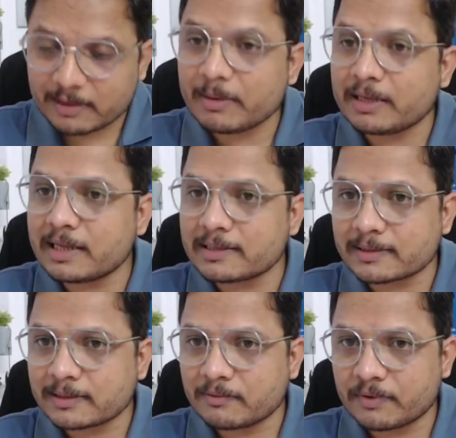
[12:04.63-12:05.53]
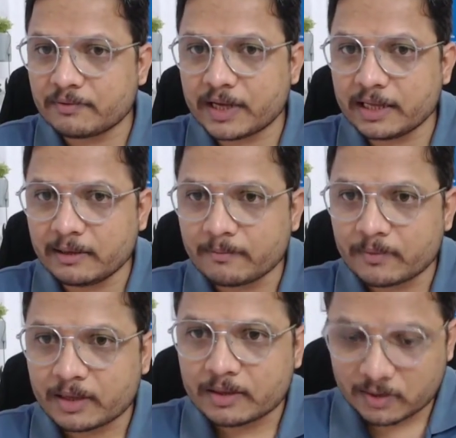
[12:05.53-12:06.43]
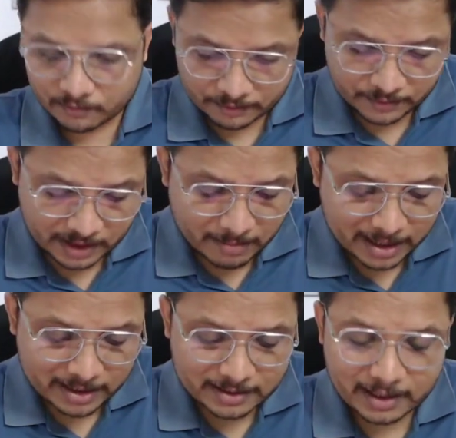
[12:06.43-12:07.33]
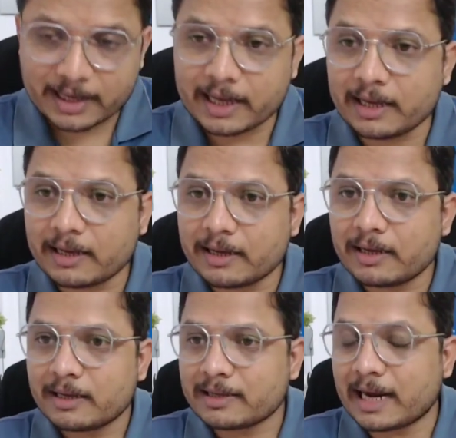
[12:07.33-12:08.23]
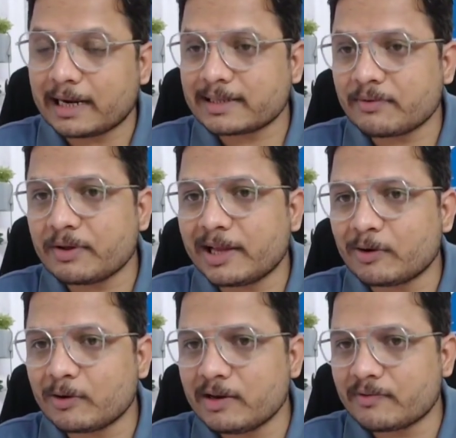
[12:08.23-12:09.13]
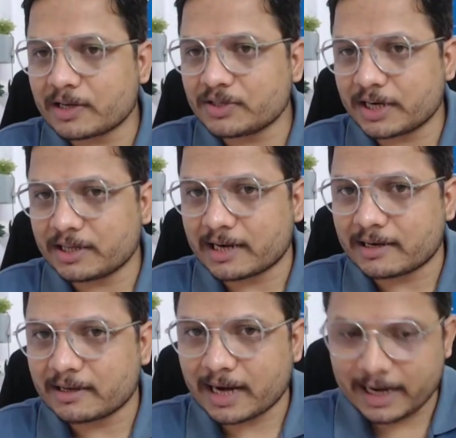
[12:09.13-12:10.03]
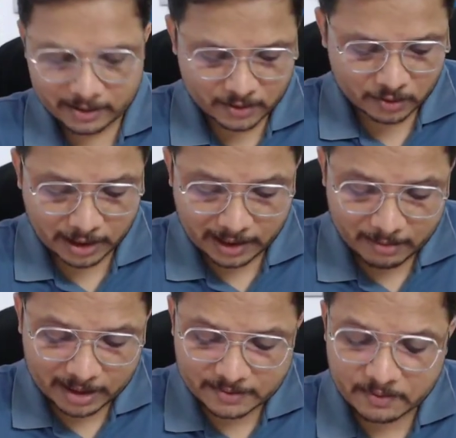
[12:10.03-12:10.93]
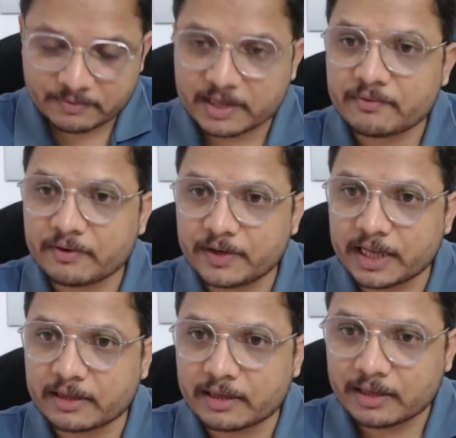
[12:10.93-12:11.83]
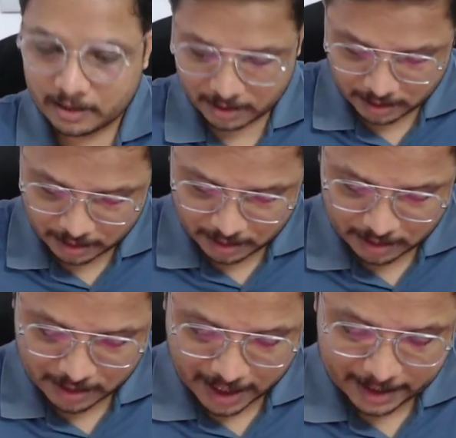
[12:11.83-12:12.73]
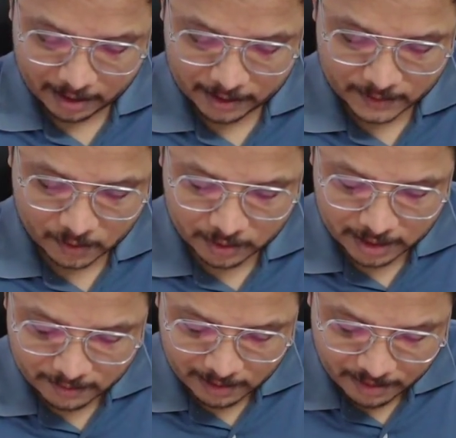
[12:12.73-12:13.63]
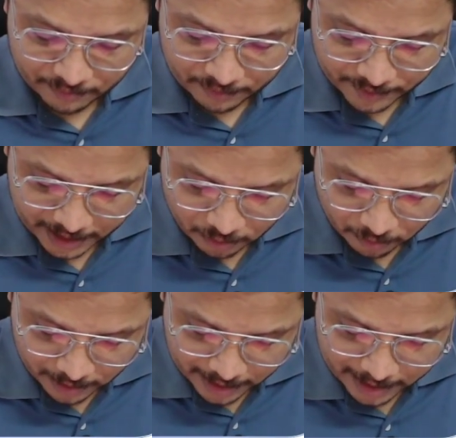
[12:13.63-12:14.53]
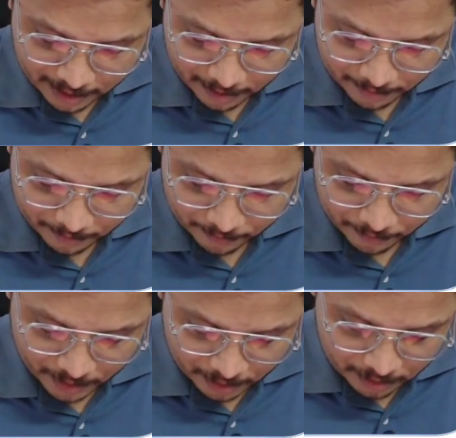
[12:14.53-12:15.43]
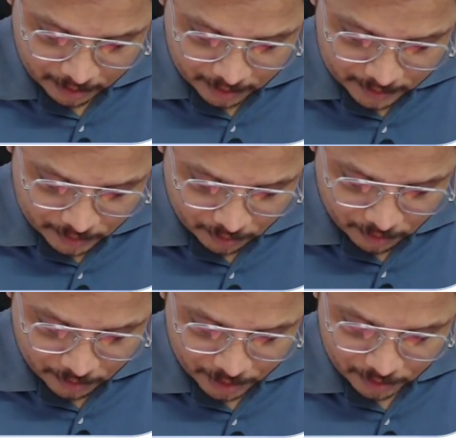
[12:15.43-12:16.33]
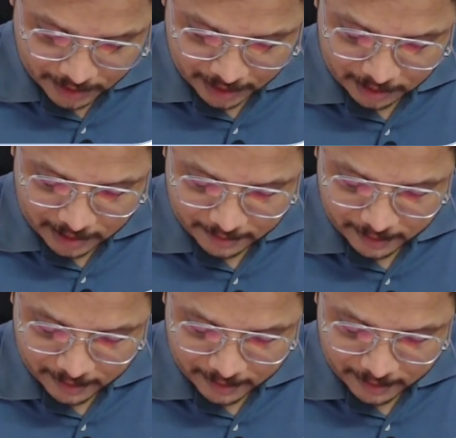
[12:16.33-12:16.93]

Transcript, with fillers: will be this fifteen. So fifteen minus thirty, that is how you'll have to differentiate that, right? So thirty minus fifteen, fifteen, right? So this will be fifteen over here. So you see this